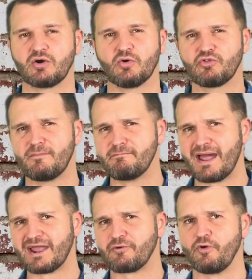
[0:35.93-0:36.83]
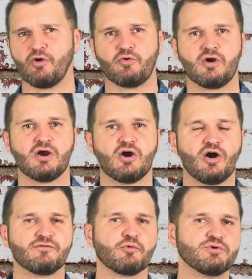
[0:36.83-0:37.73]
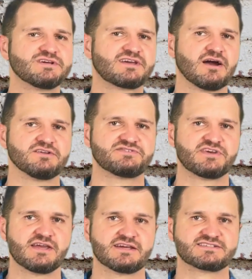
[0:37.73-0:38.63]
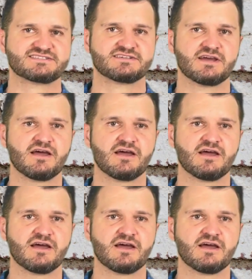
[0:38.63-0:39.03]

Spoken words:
or the macro of a recount text.